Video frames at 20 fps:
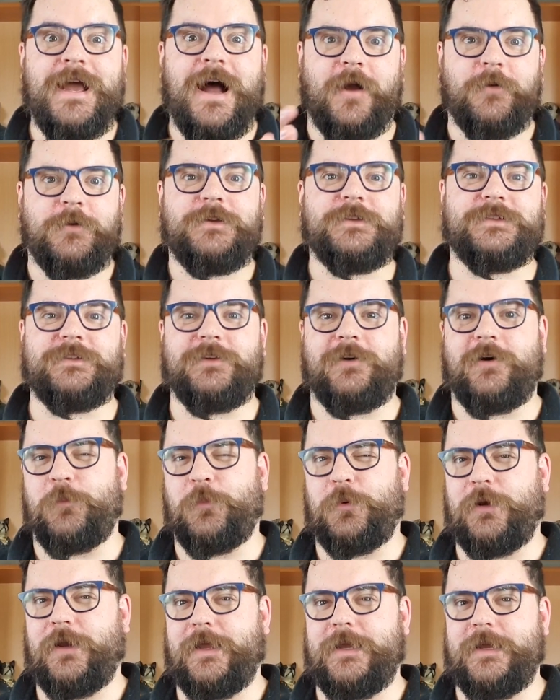I'm going to start
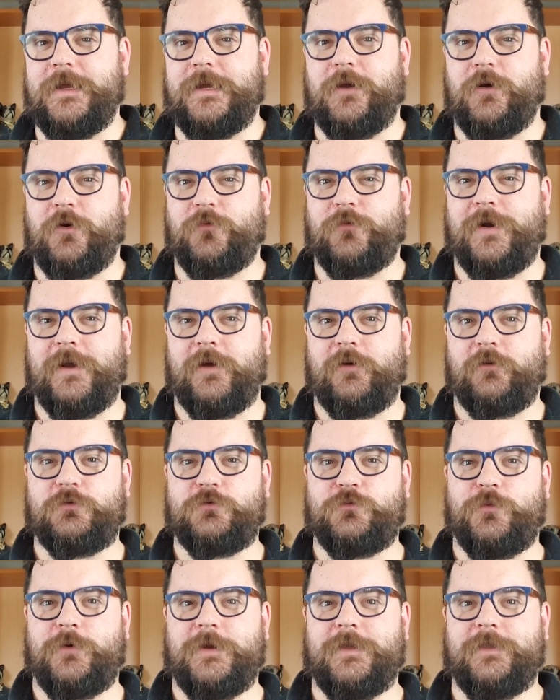playing around
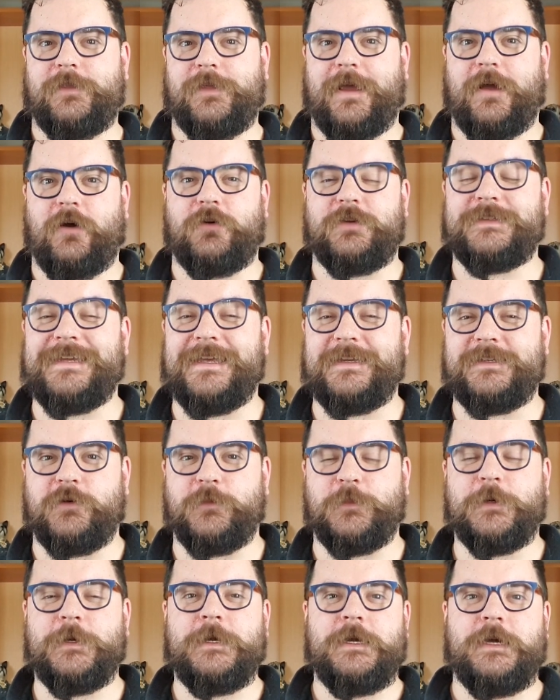with our setup
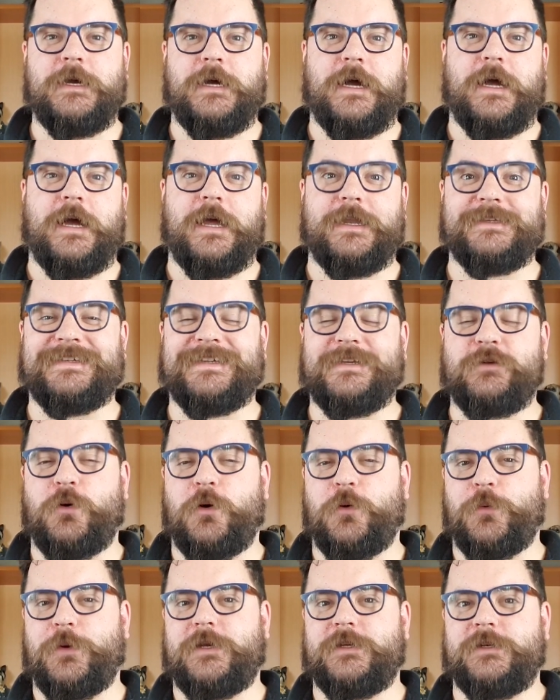uh, and see
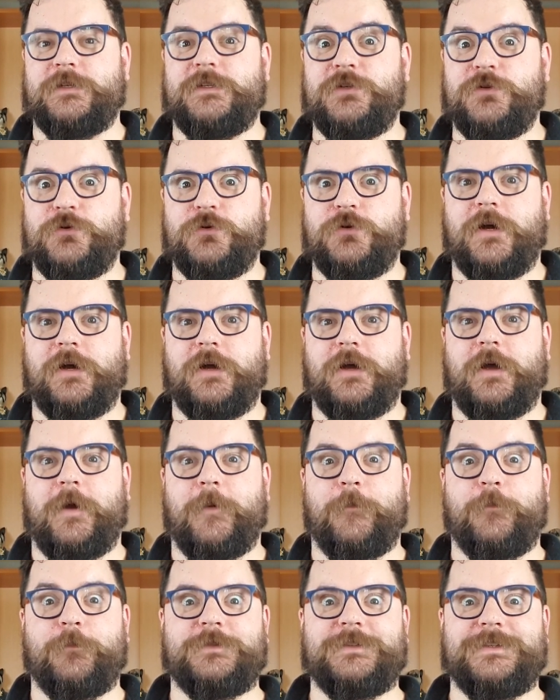what we can do
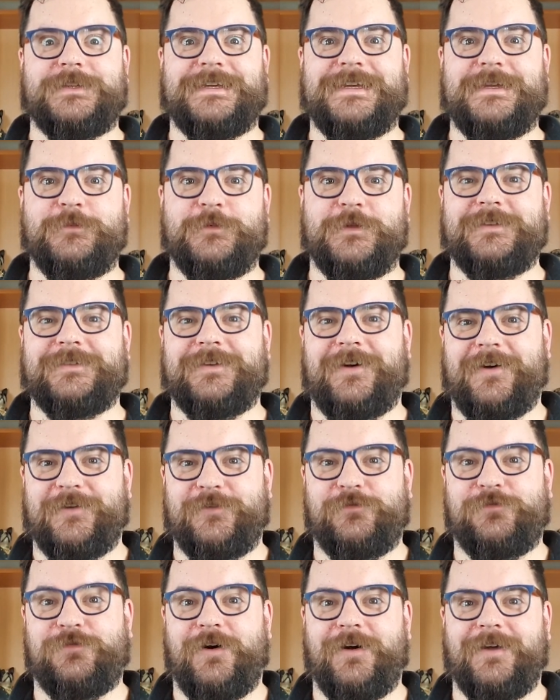um, to keep these iron
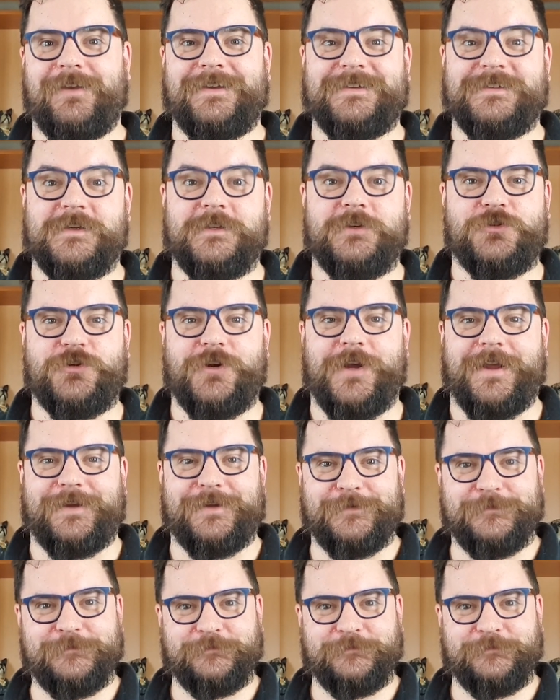filings in check.